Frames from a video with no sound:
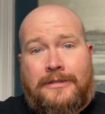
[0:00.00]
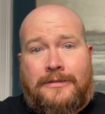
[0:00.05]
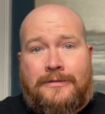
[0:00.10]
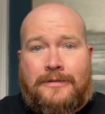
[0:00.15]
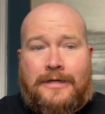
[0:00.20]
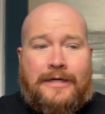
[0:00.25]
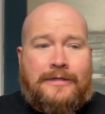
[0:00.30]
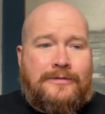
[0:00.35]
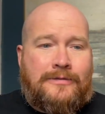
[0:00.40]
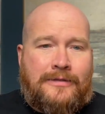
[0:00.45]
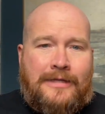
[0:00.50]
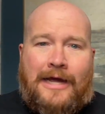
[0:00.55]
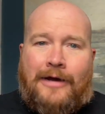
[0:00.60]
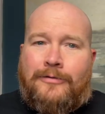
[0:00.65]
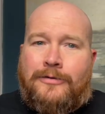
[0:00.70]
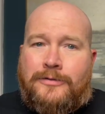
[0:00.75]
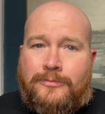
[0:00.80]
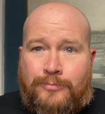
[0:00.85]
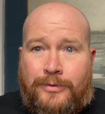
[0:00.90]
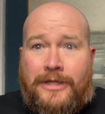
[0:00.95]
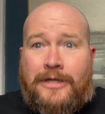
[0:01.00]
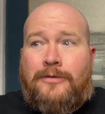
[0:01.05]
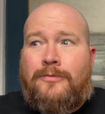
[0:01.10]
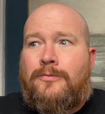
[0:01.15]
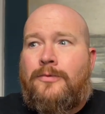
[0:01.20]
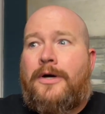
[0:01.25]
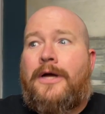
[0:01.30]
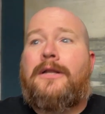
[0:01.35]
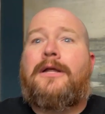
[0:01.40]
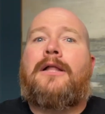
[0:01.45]
Right, so that would be
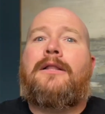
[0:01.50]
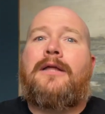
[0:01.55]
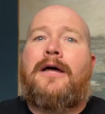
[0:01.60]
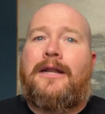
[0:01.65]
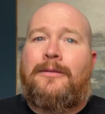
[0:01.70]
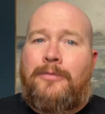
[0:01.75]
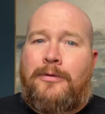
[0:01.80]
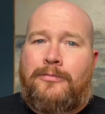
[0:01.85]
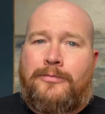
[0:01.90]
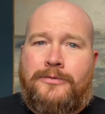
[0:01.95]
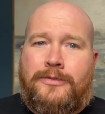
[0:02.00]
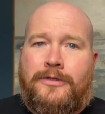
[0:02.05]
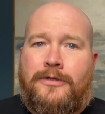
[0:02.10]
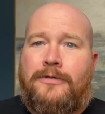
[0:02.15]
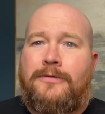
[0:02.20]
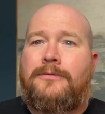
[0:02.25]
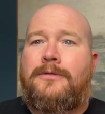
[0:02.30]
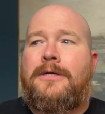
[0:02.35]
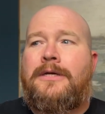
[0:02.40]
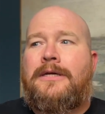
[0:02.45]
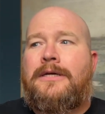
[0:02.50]
what a lot of people do.